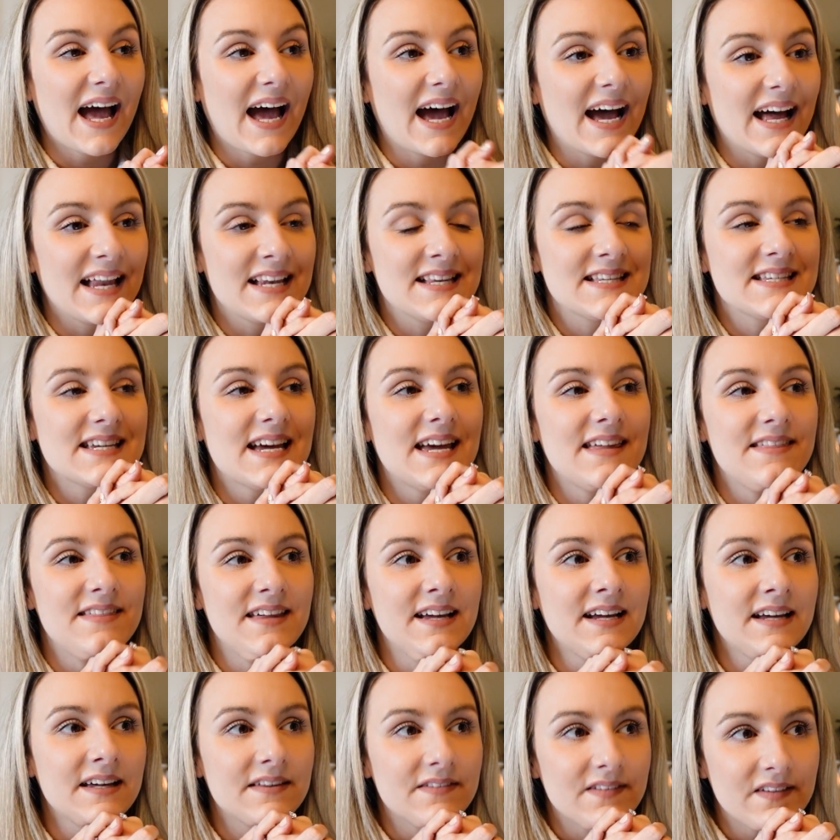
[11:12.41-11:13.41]
And I
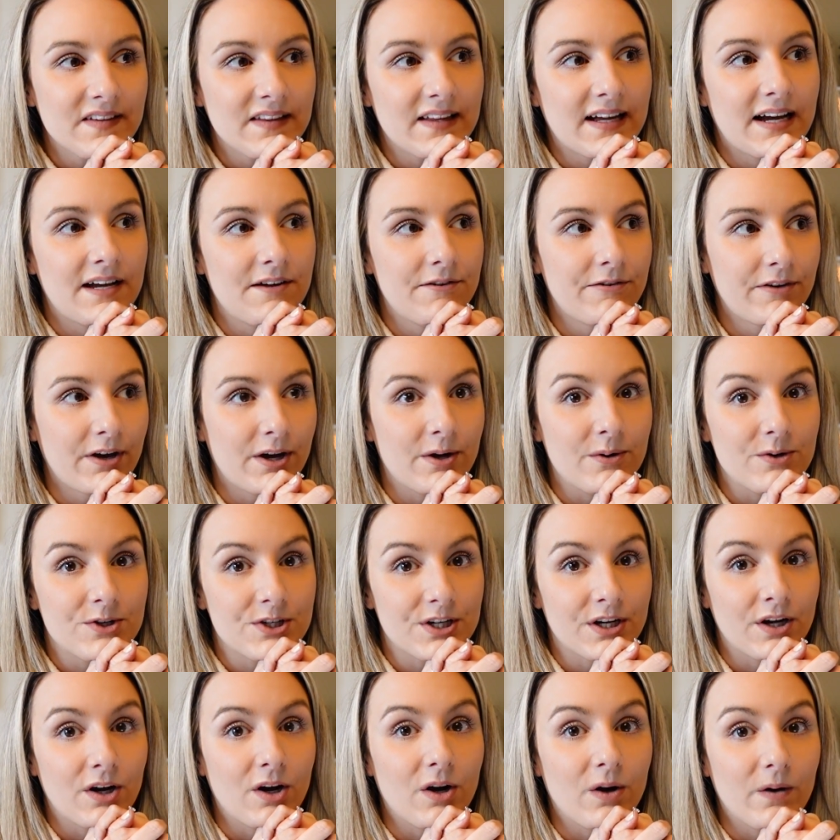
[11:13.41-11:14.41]
think the life
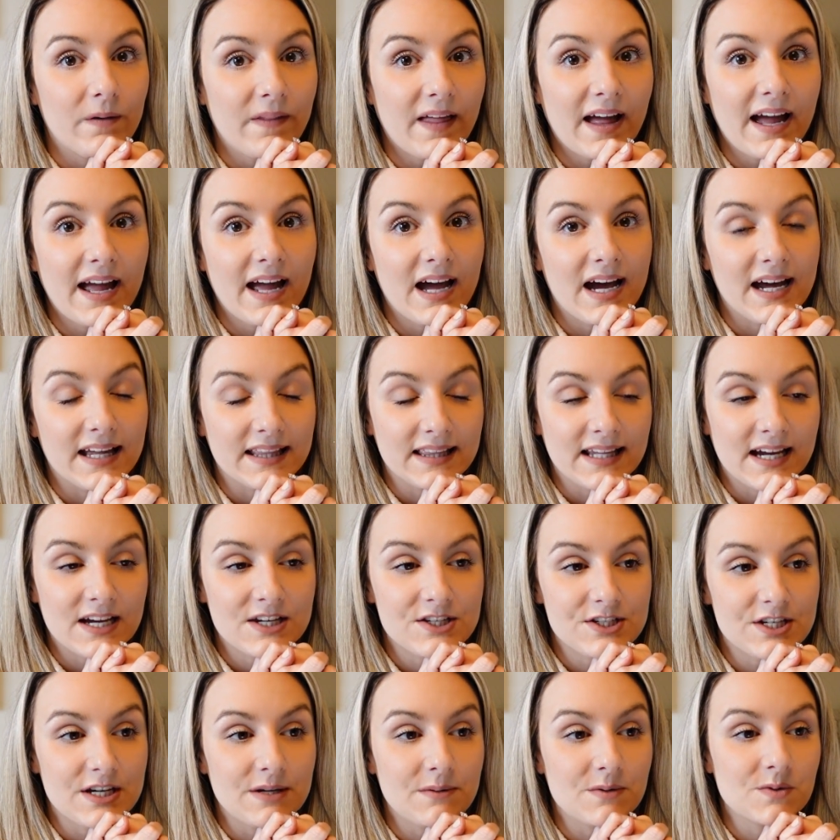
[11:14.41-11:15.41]
coaching goal that I had
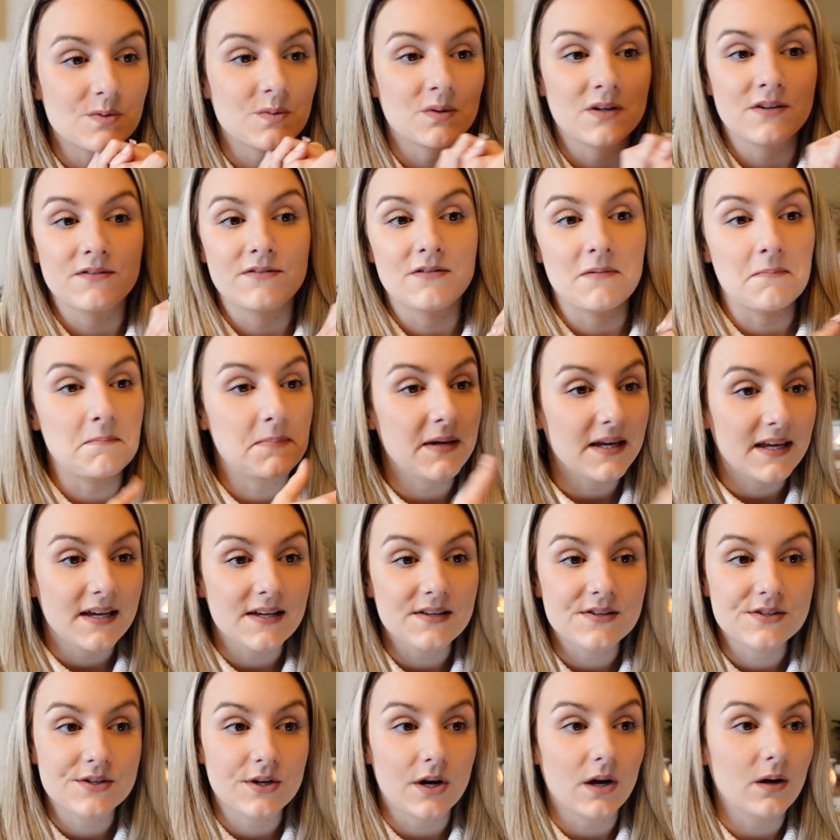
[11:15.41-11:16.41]
last year was one of the
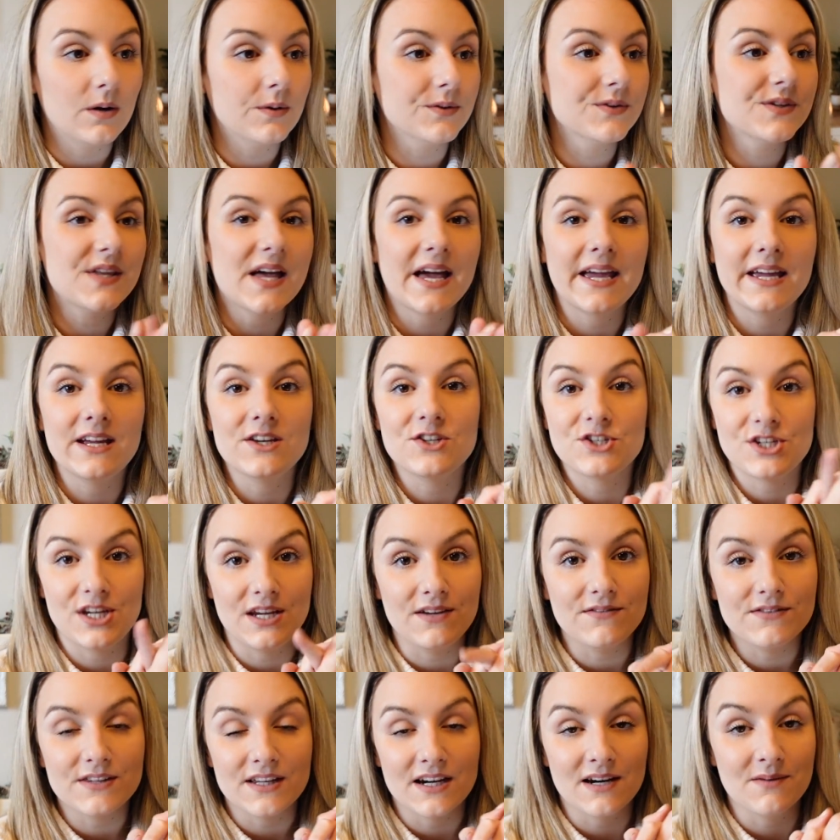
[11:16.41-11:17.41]
biggest goals that I
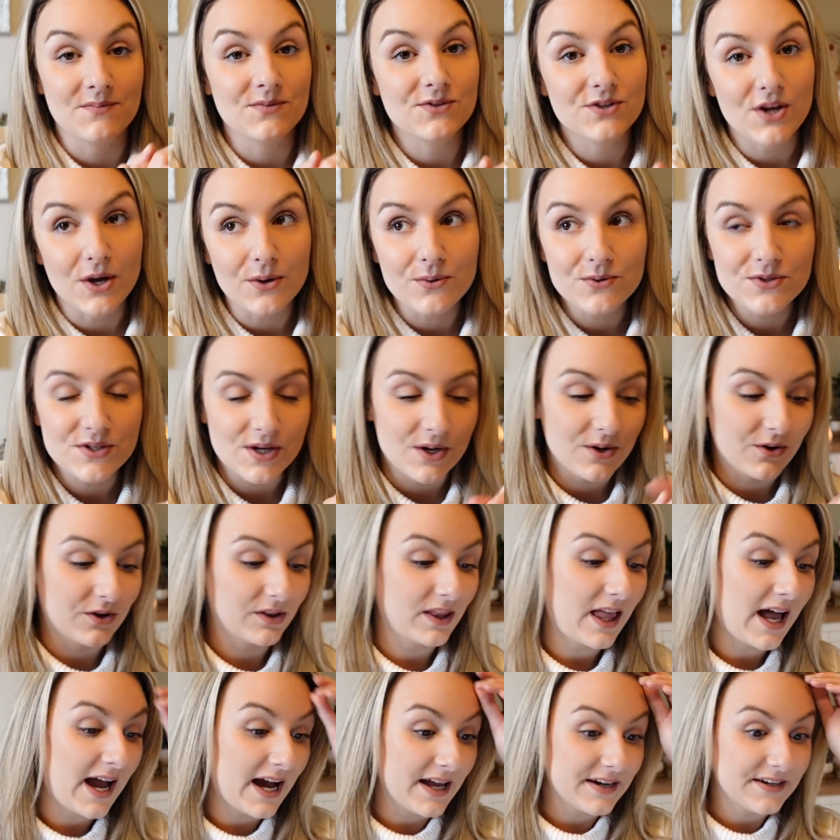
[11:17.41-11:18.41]
achieved, and I'm so
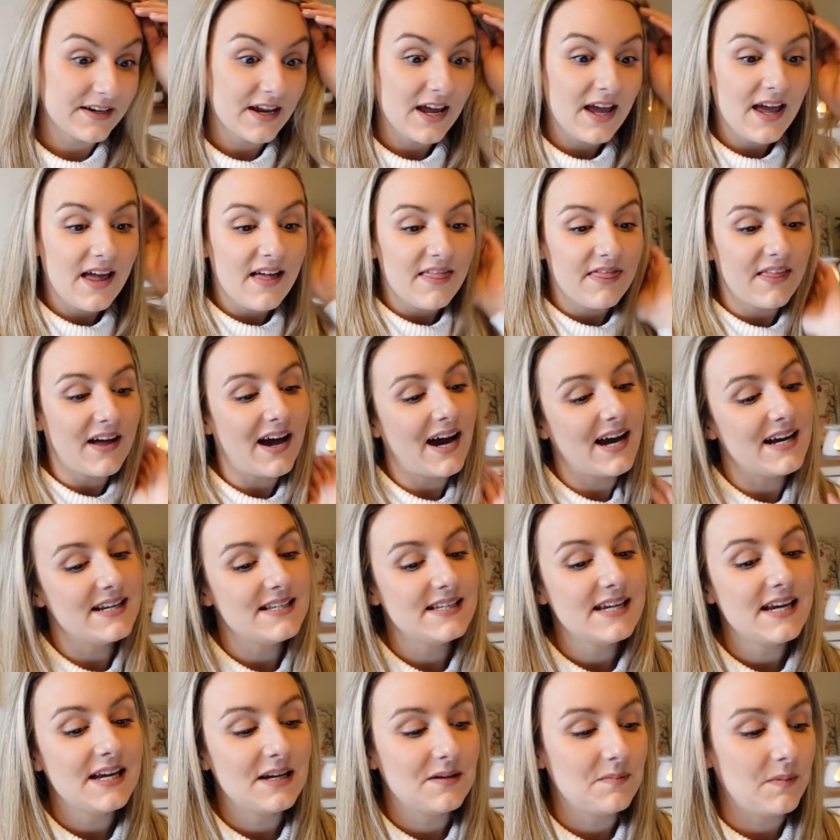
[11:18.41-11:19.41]
glad that I
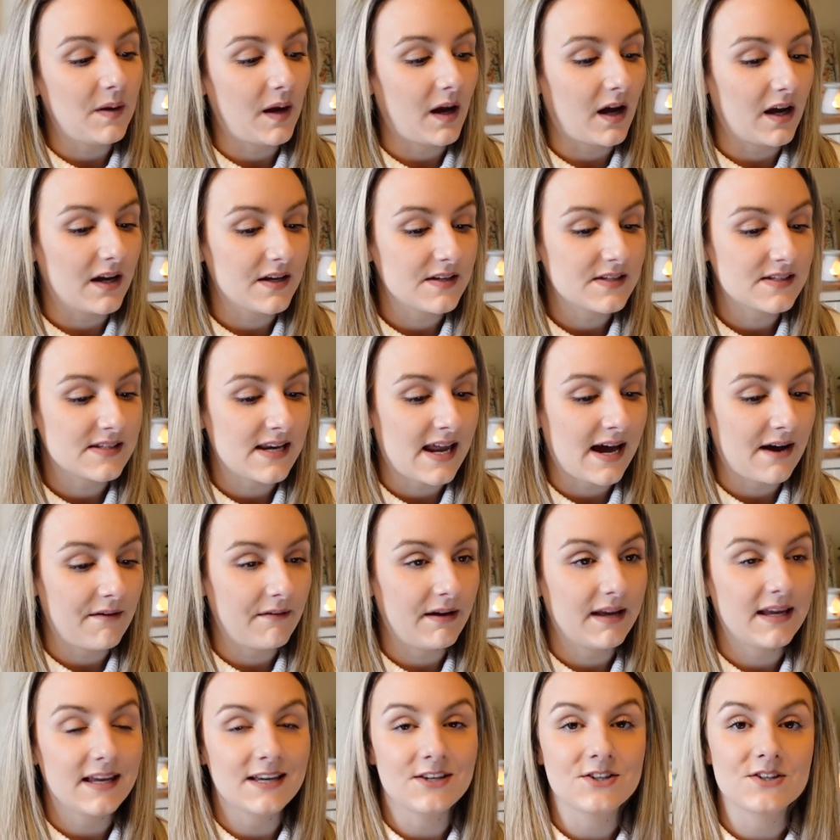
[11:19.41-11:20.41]
did, because now
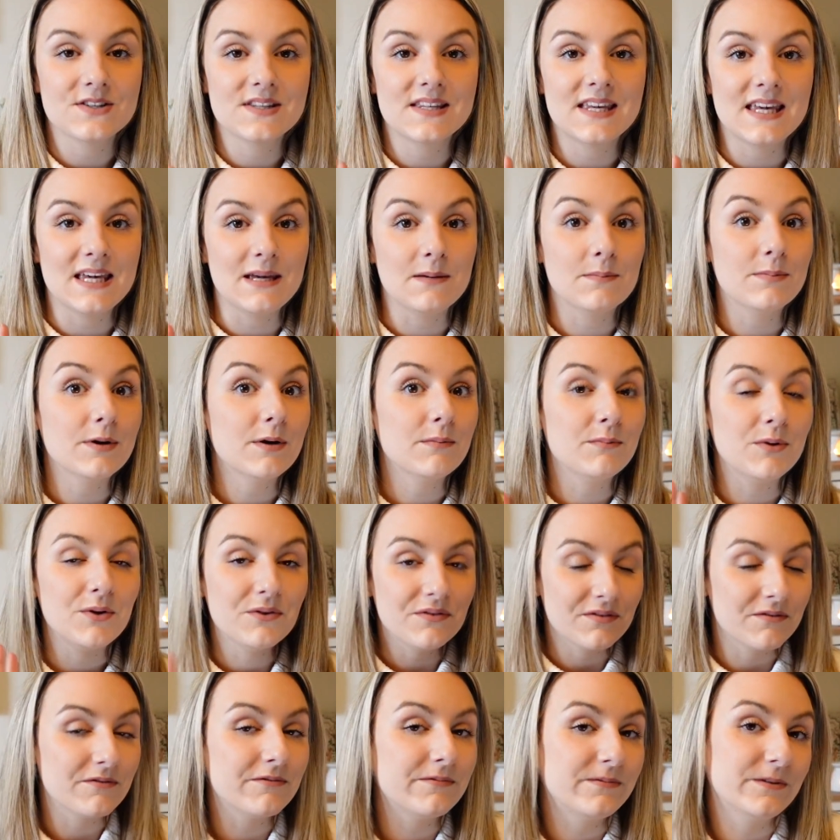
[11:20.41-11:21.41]
I can just keep
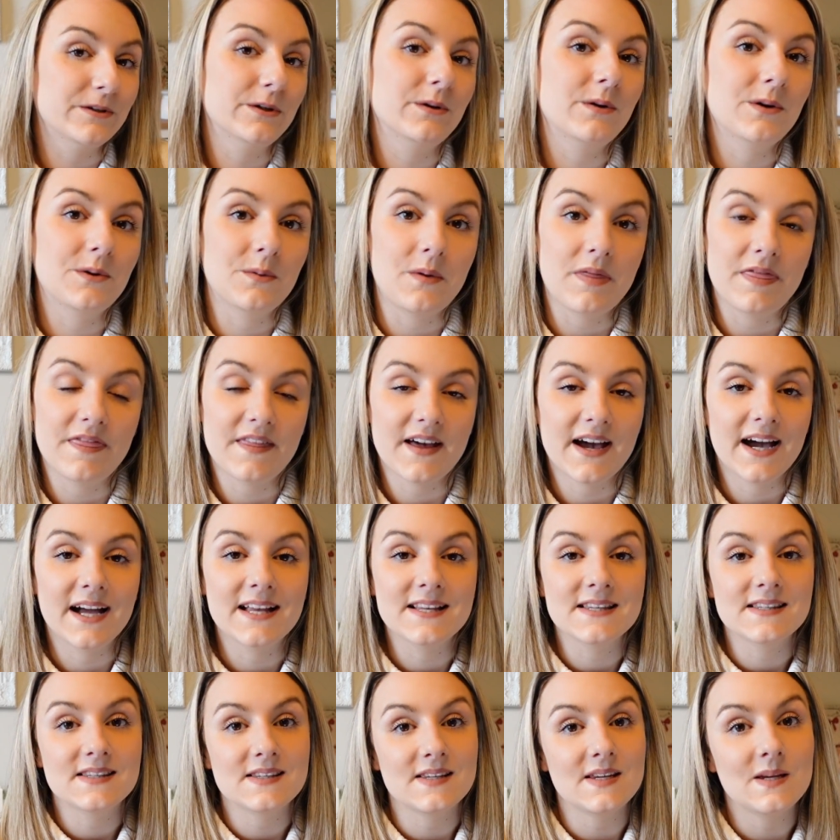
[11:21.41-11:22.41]
moving forward with that
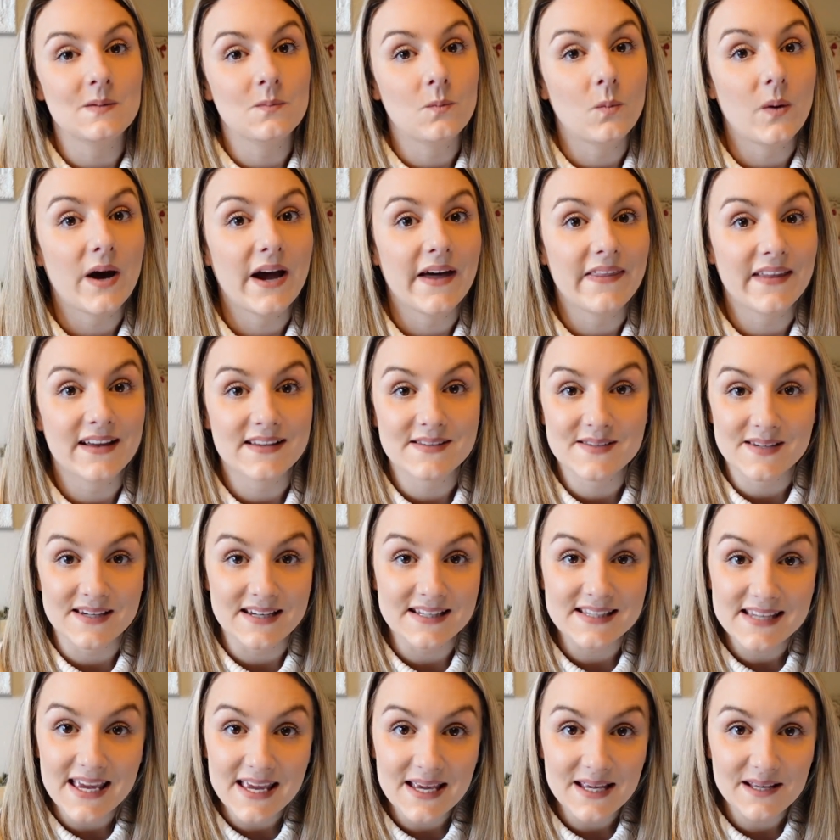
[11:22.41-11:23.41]
and seeing where that's
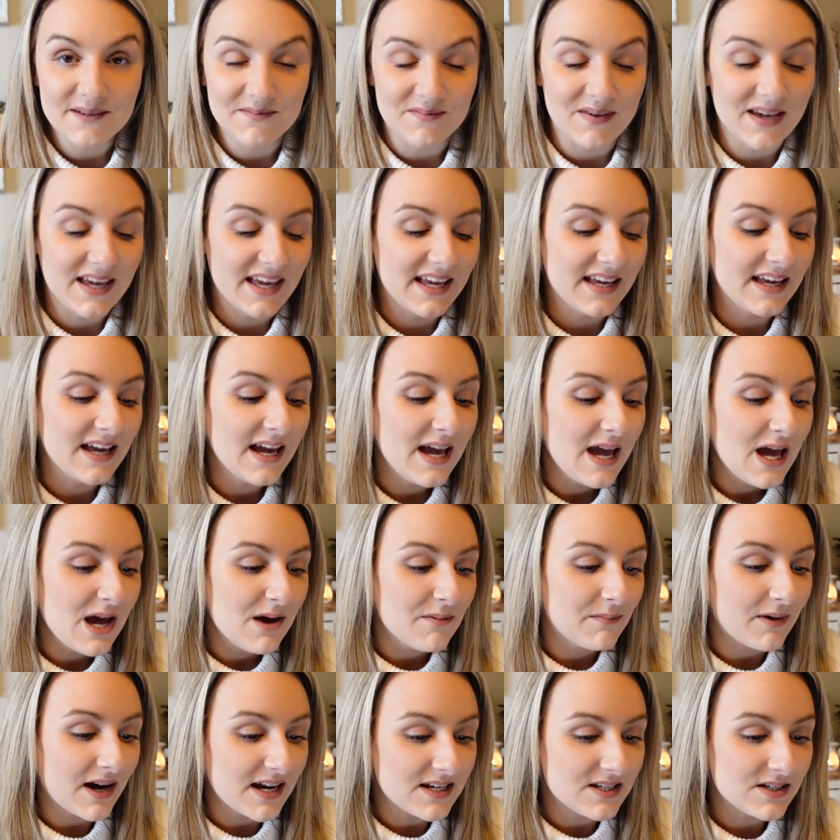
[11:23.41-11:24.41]
going to take me.
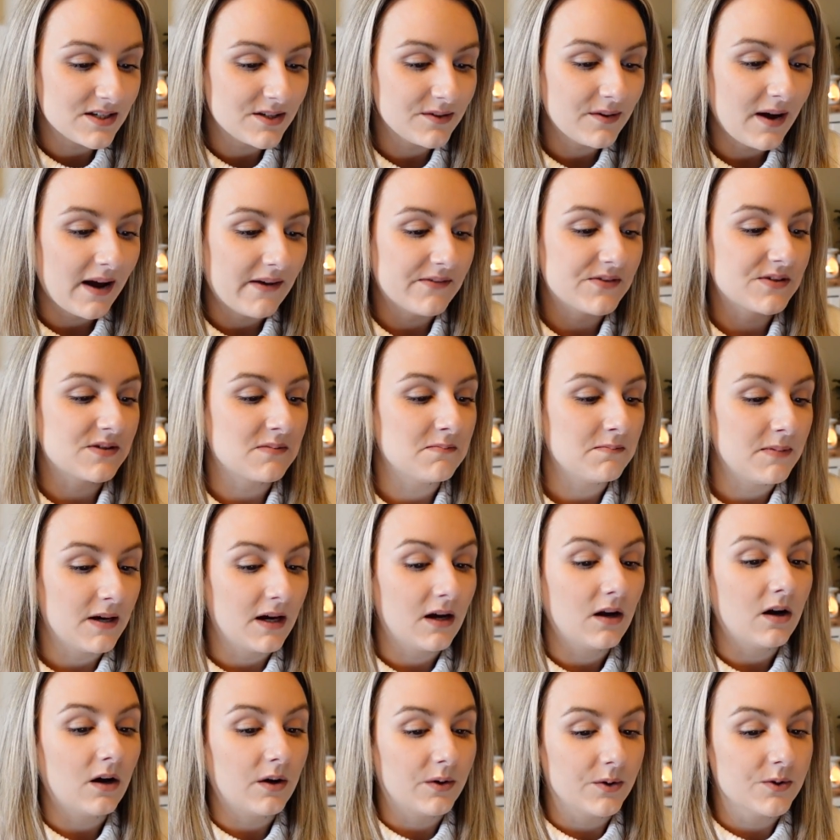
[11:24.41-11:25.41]
But I do have some
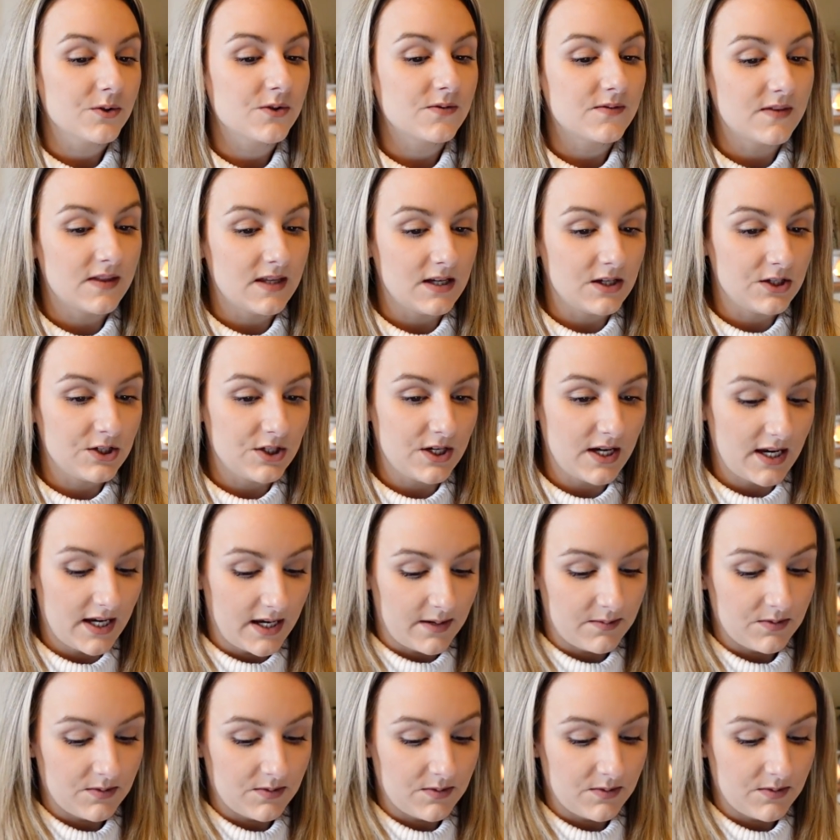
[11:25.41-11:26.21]
big goals for this year.